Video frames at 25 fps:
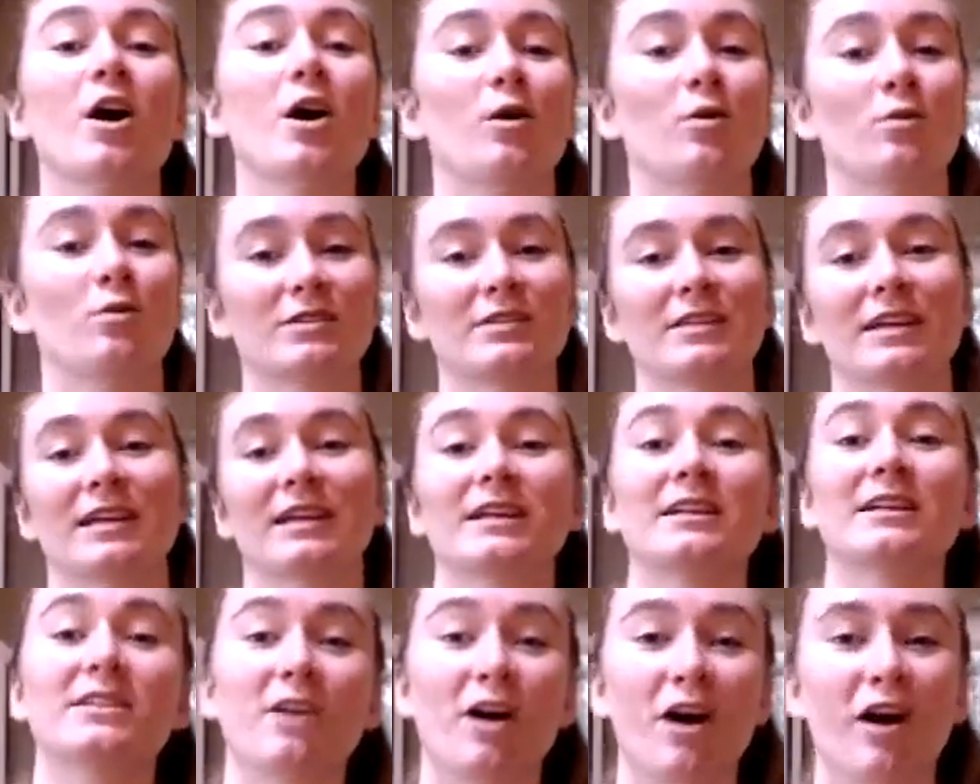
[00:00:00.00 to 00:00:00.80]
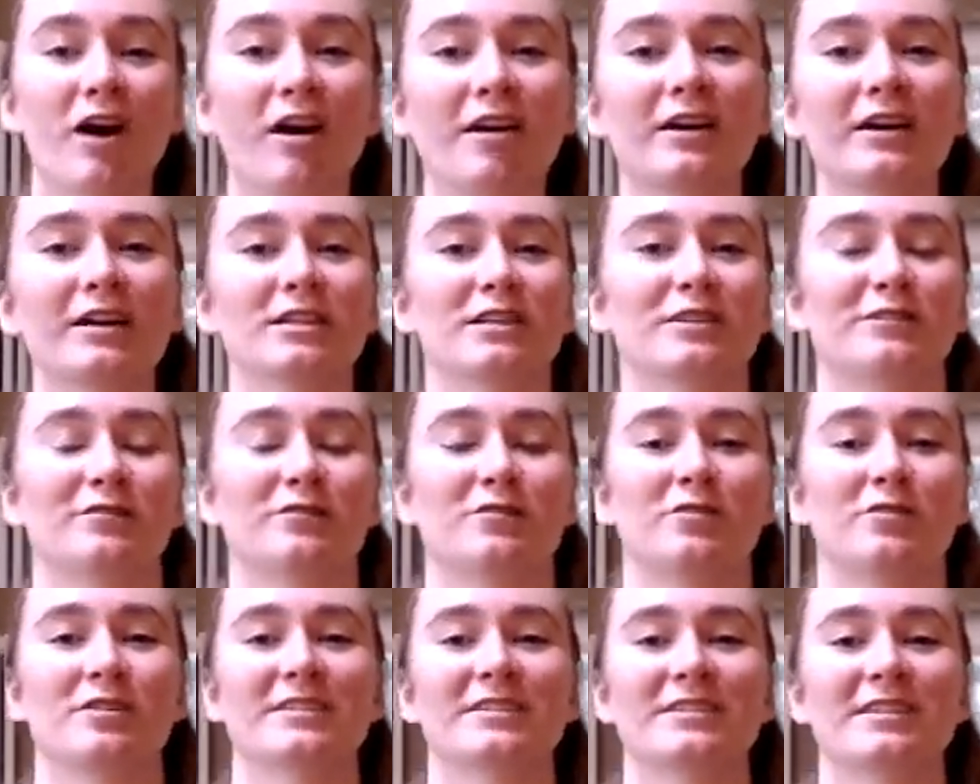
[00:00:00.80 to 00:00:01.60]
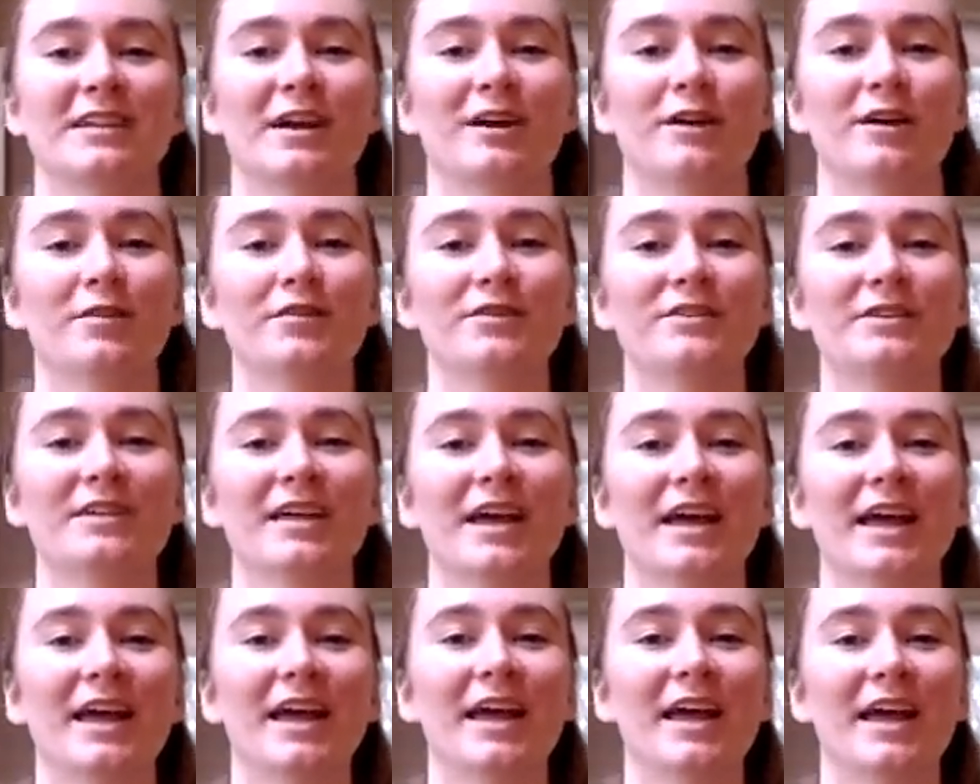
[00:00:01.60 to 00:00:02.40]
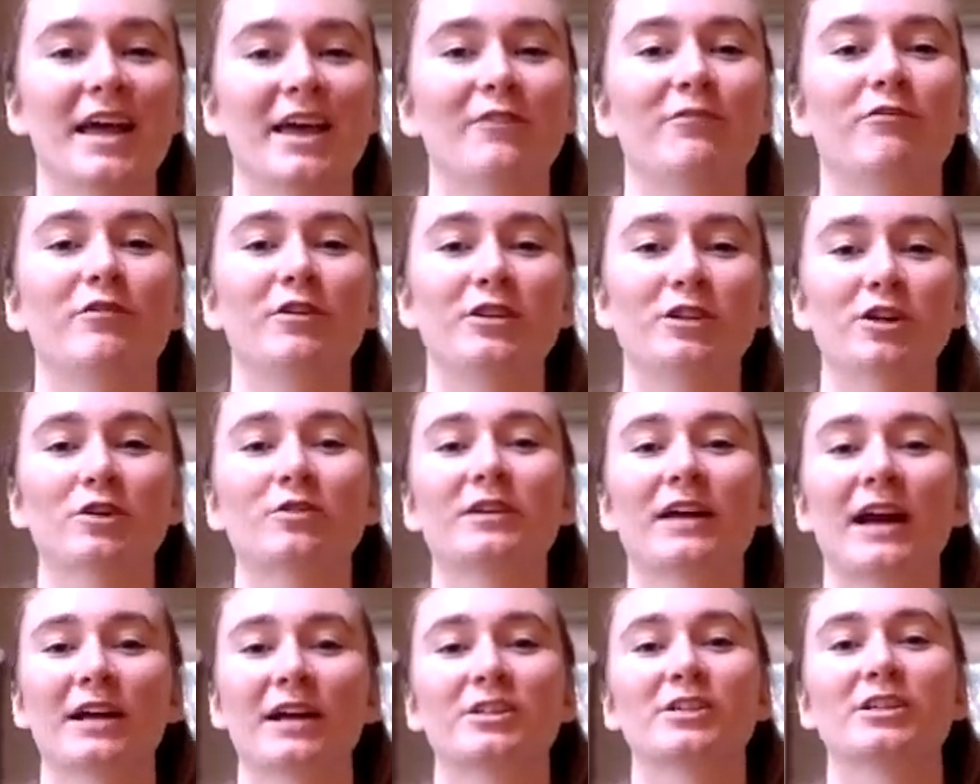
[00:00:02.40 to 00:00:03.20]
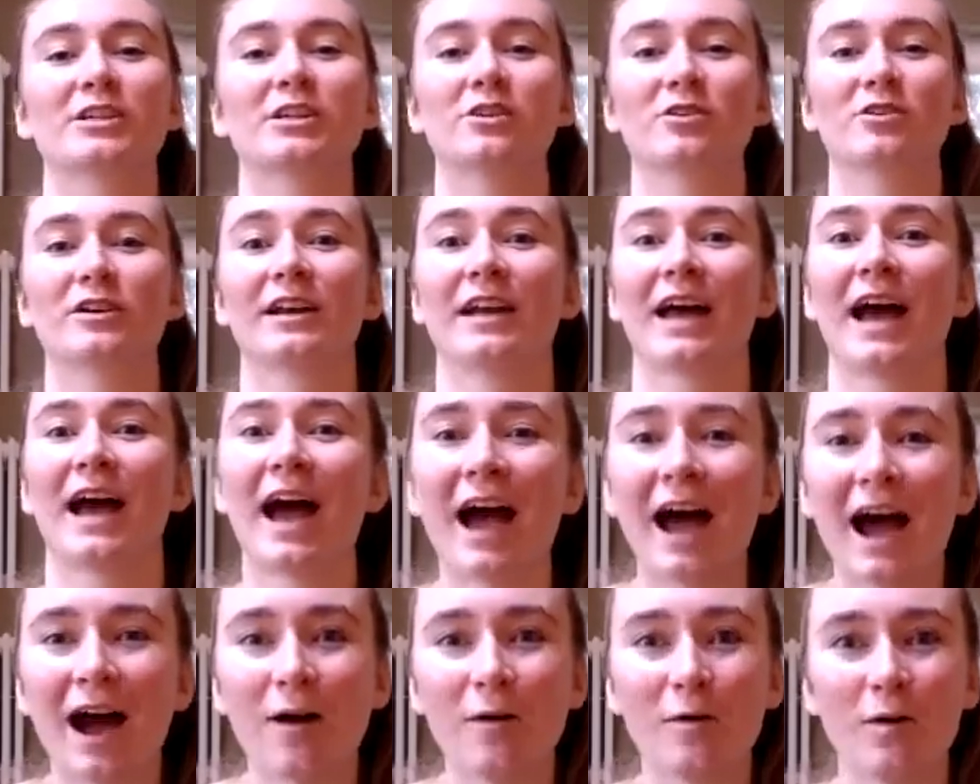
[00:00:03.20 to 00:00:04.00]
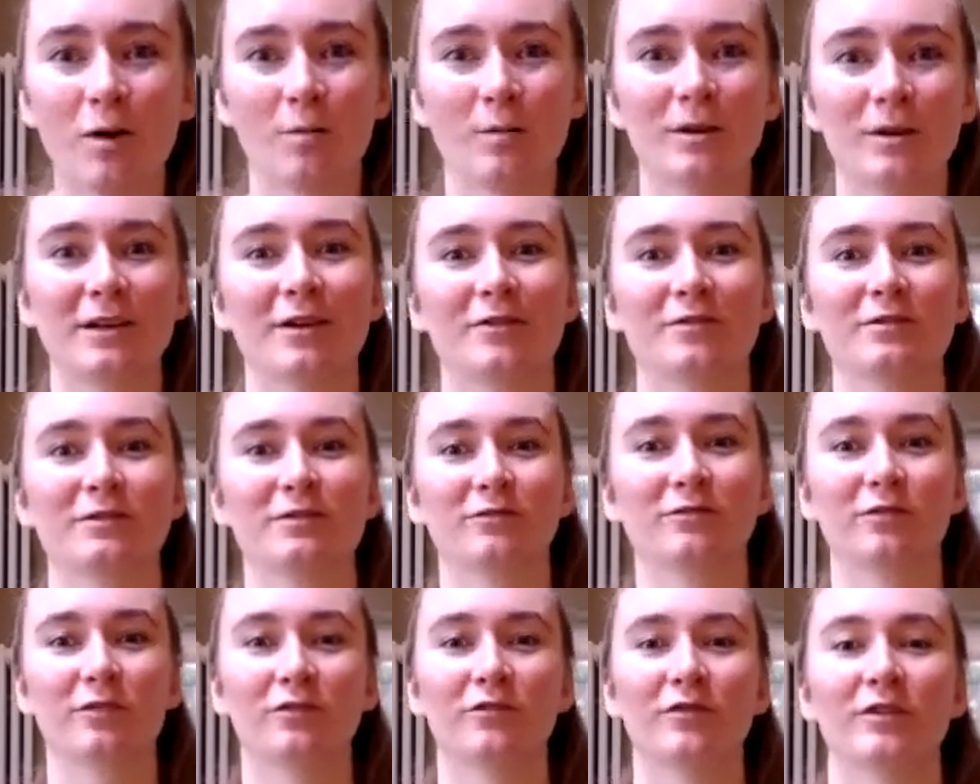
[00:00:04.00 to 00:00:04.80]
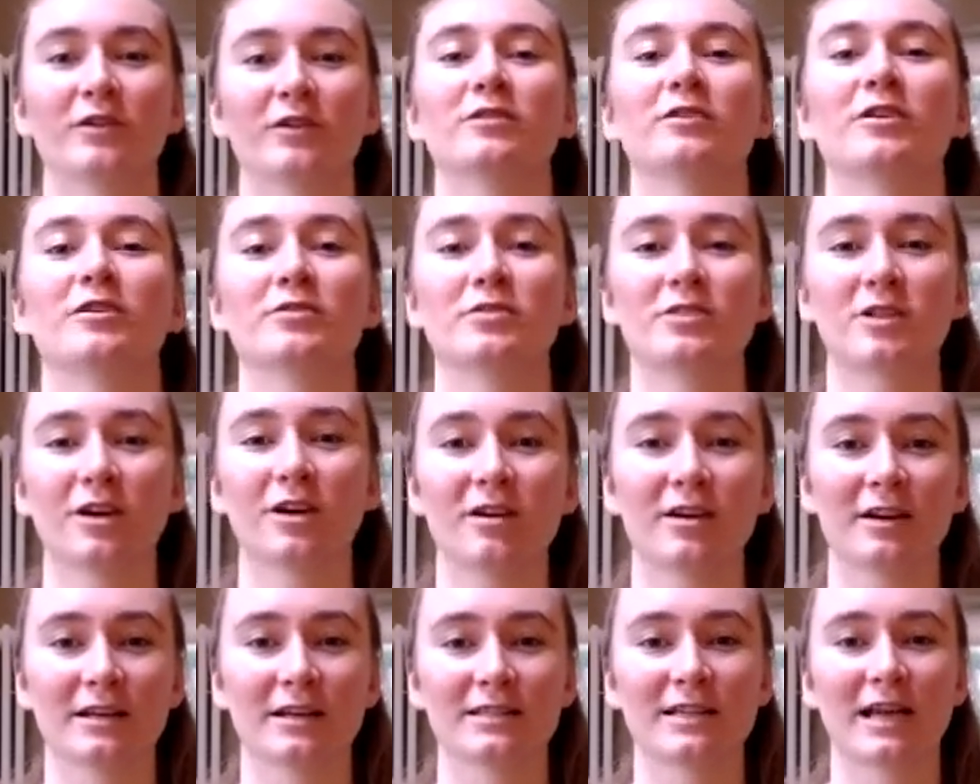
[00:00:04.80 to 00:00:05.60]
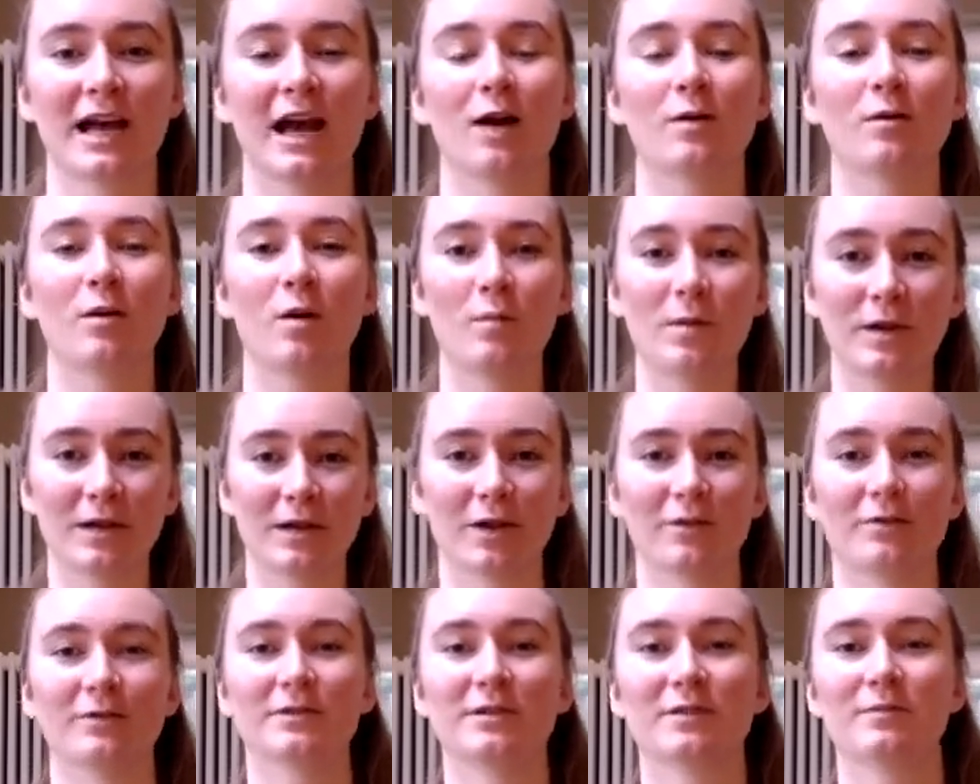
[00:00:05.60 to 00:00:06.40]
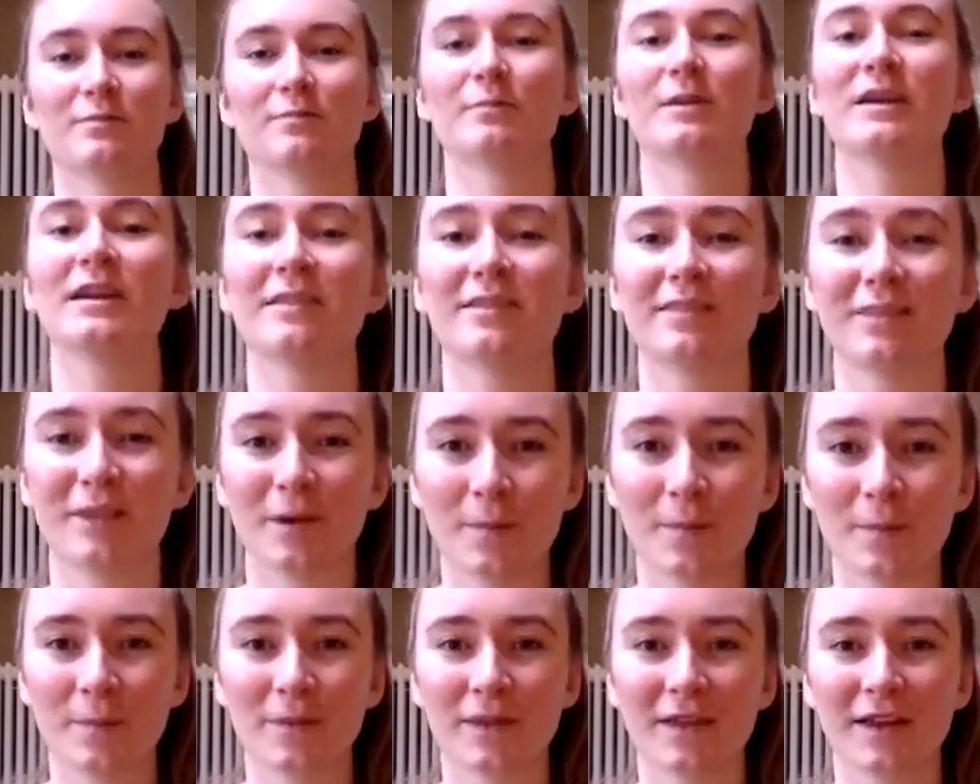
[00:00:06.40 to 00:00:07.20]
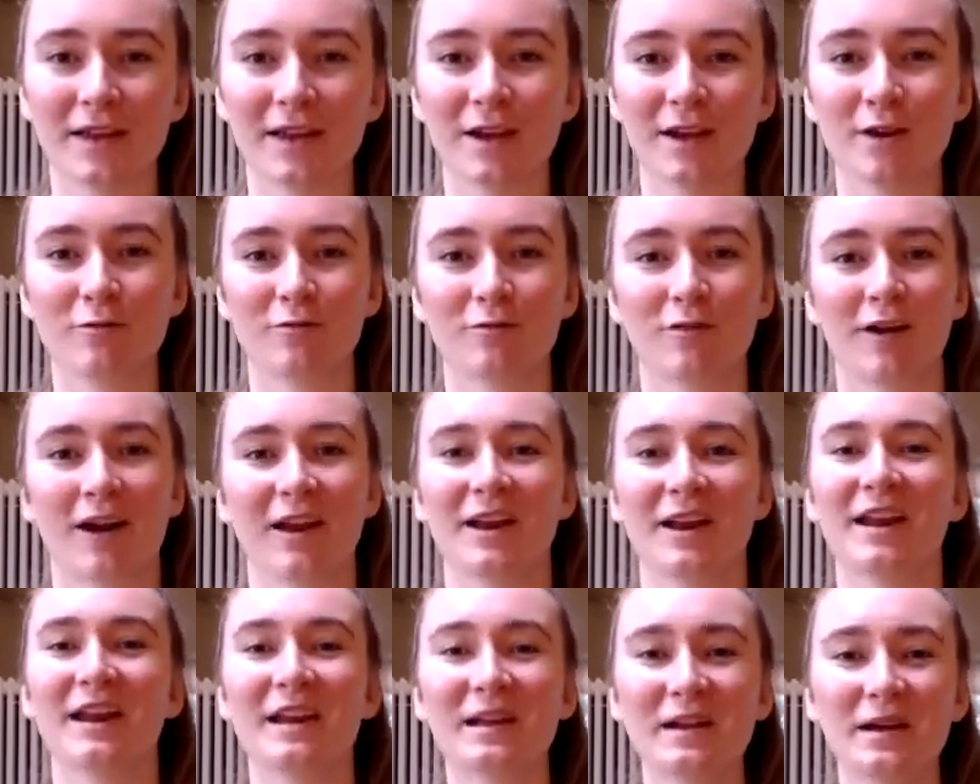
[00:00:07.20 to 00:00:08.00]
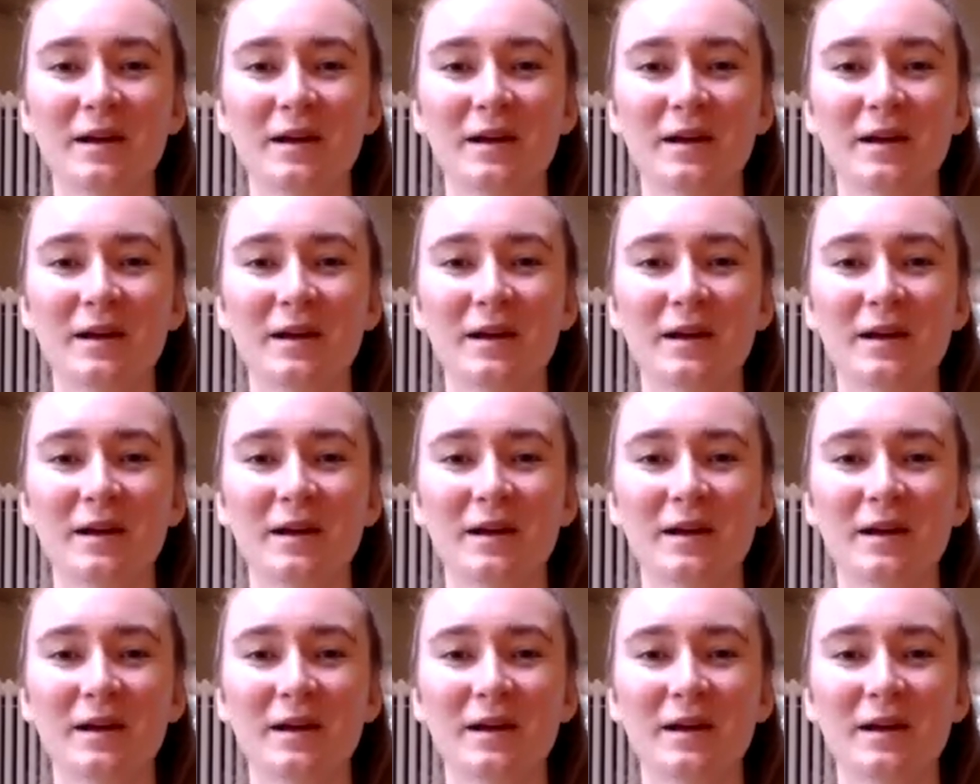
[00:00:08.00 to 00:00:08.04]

or setting targets for ourselves if we don't actually look at how are we going to fulfill those targets? How are we going to meet them, right?